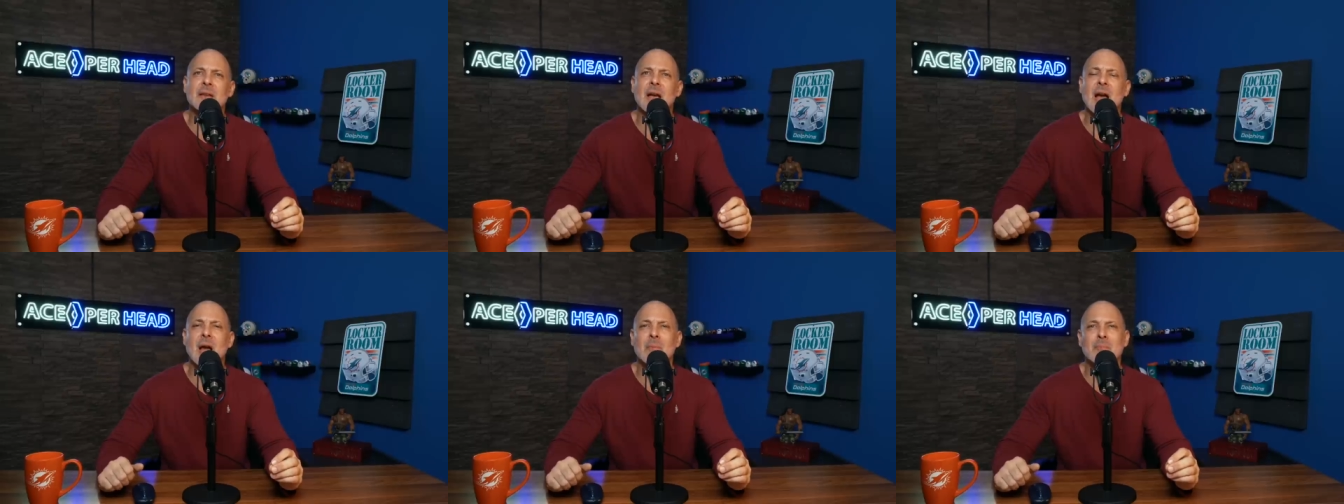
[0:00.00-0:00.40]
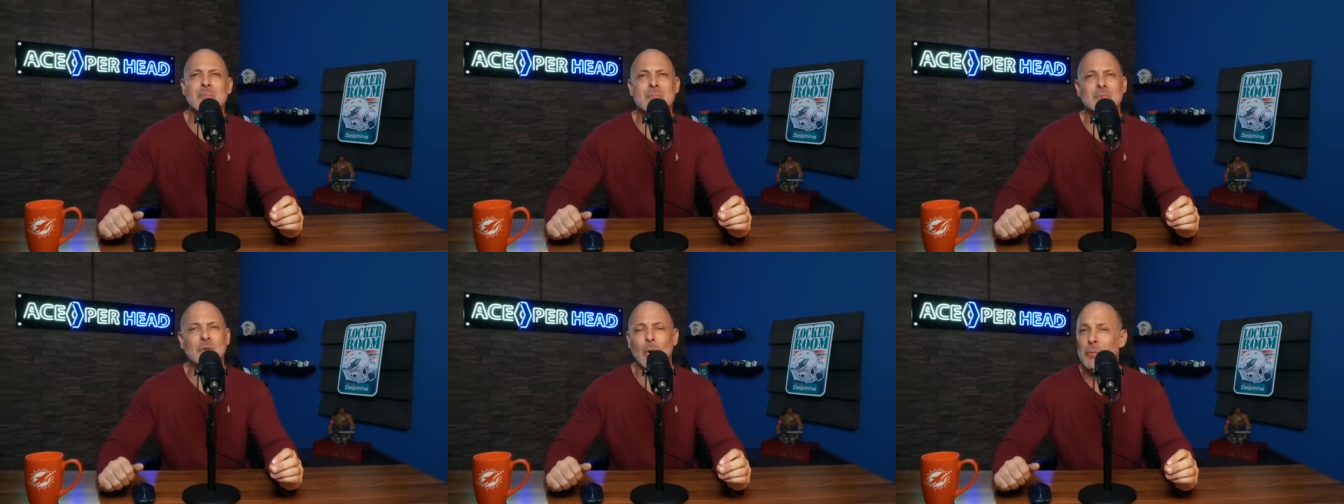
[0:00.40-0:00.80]
I
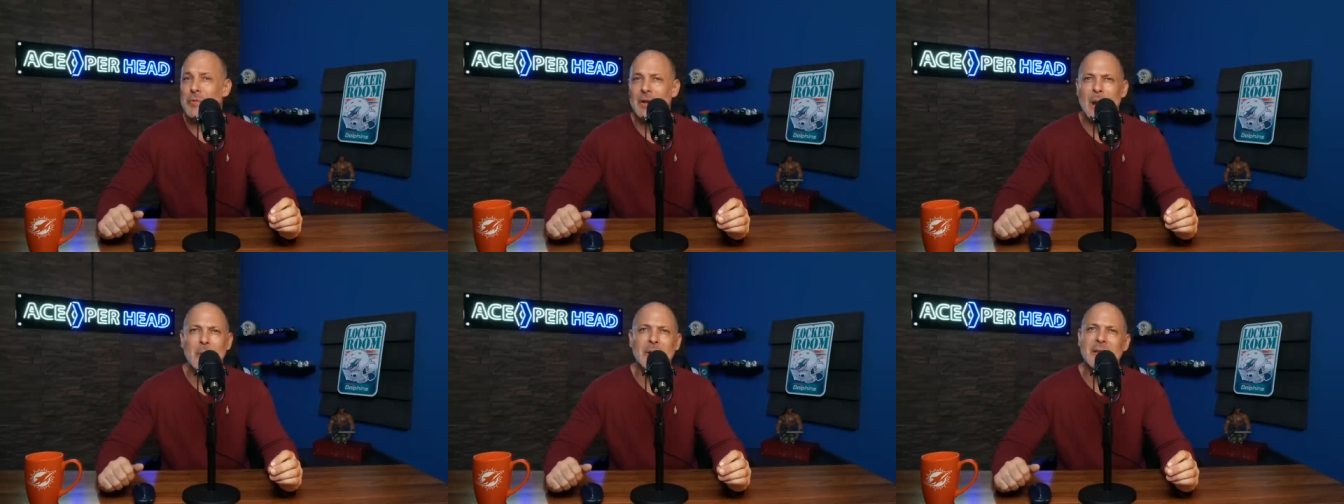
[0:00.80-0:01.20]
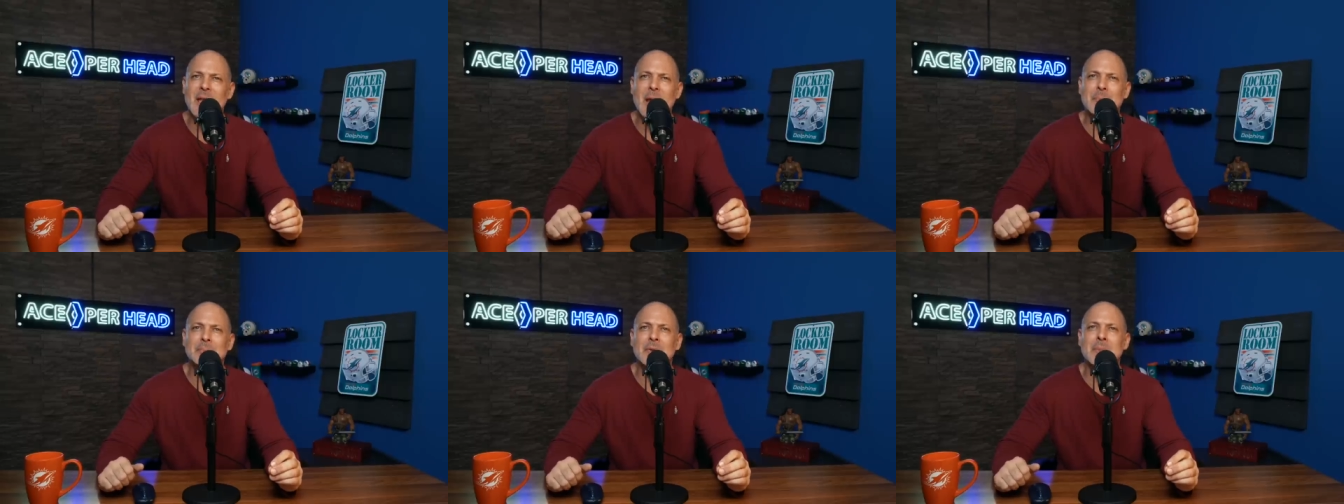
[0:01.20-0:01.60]
don't think I would have
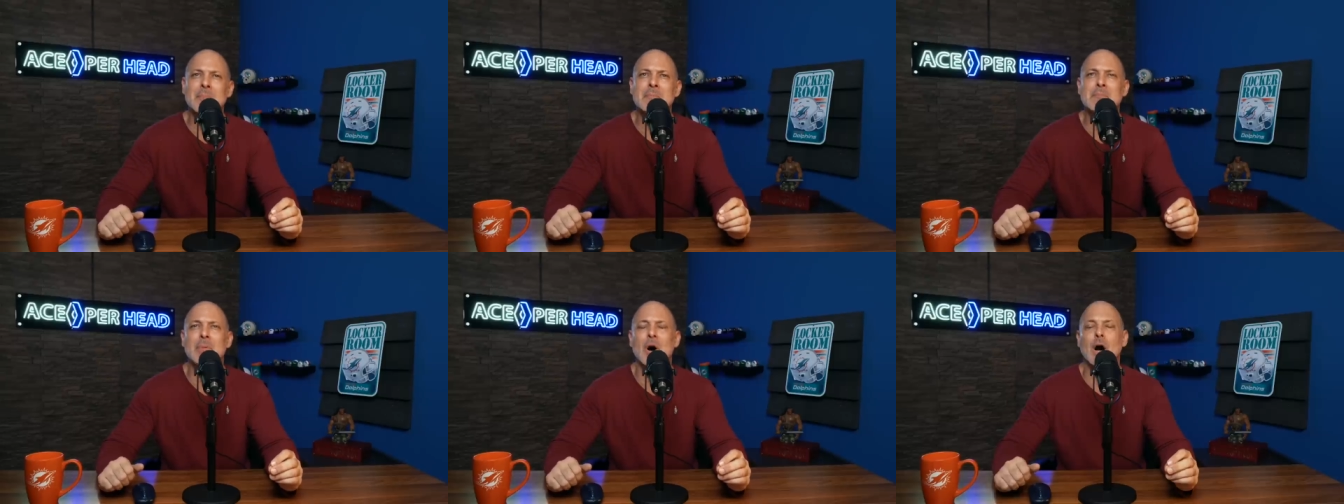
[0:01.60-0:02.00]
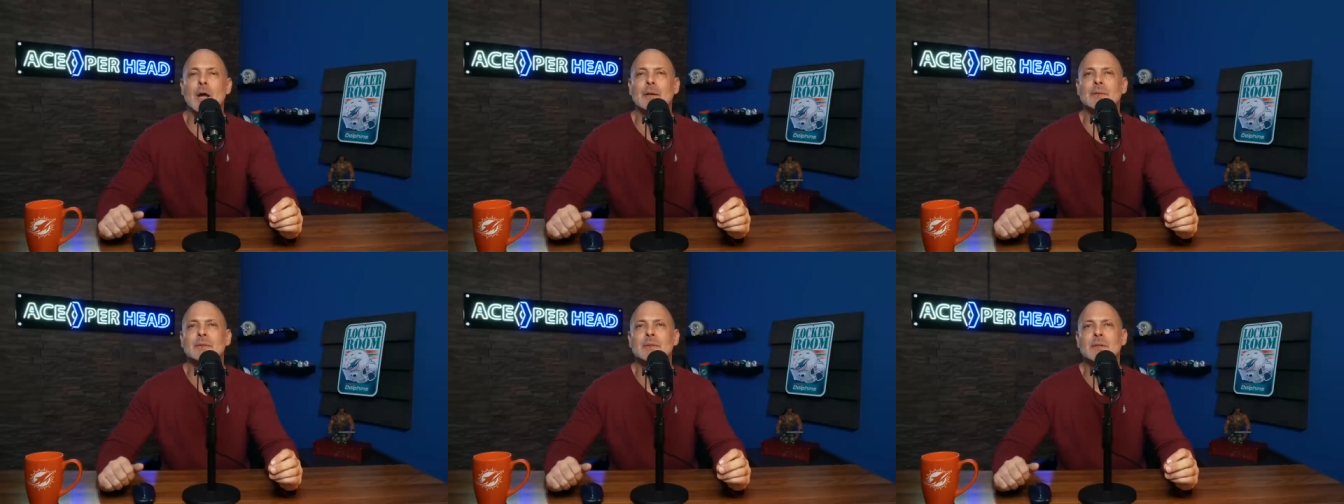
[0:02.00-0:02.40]
kept him,
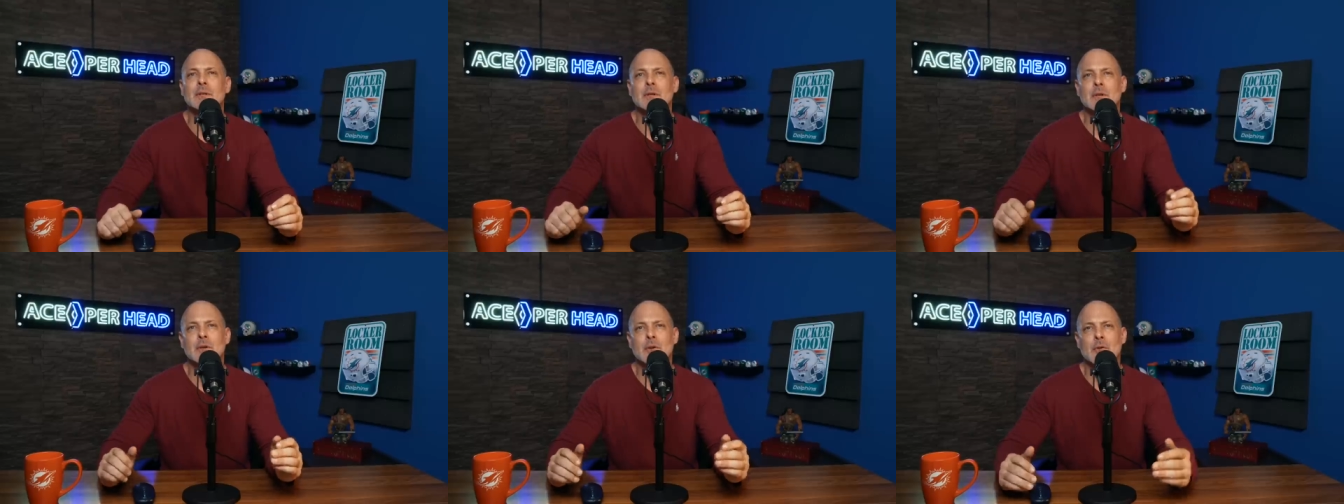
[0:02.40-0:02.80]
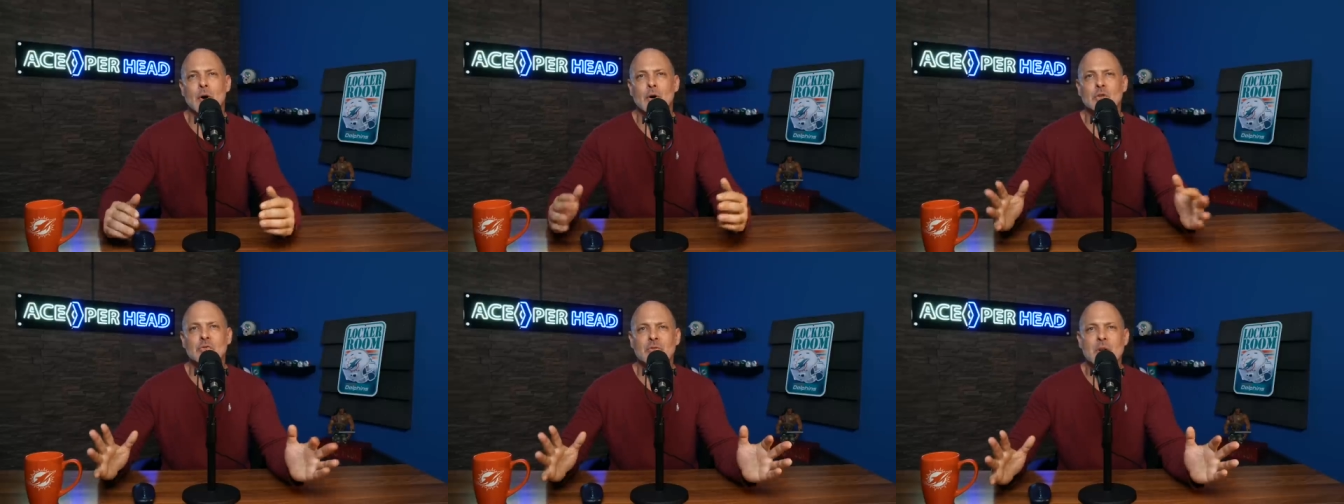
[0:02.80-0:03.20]
but
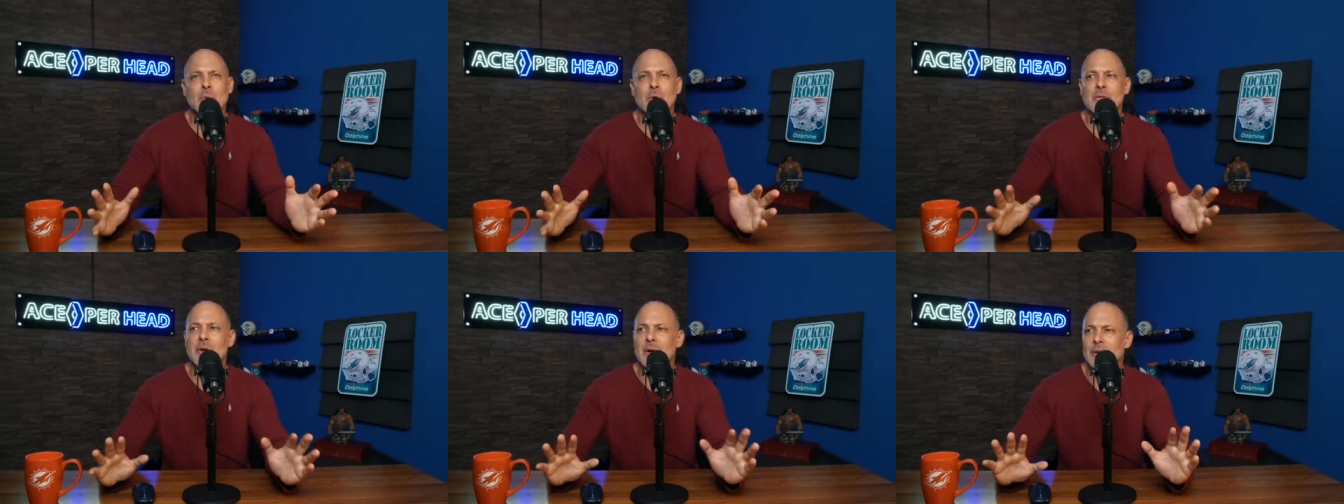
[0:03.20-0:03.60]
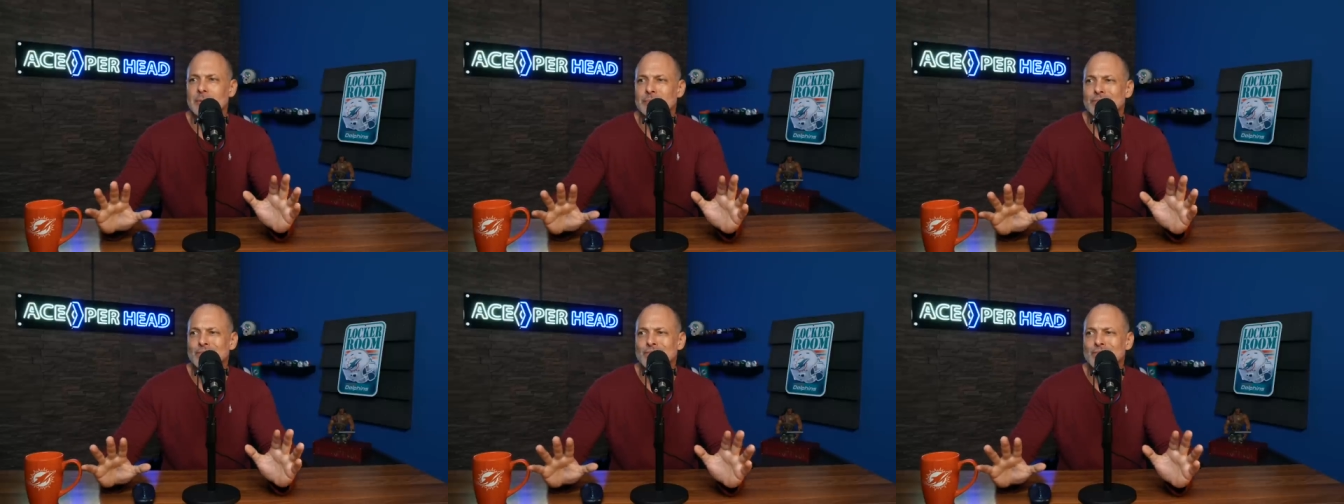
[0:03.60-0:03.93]
those three were the